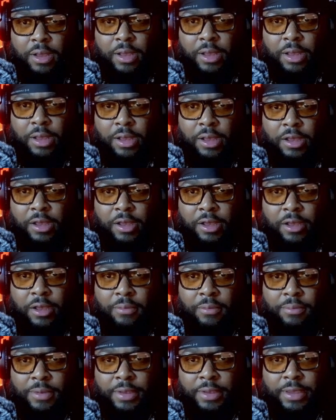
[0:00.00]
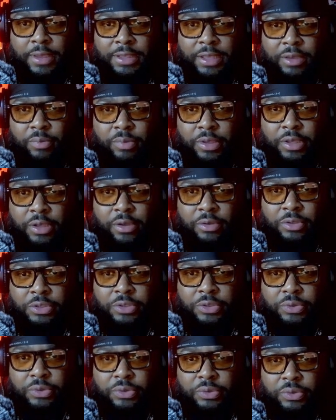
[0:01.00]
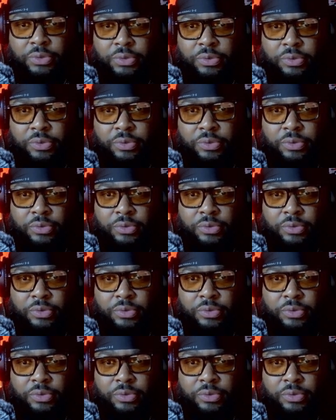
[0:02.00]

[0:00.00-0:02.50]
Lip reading: and then we go to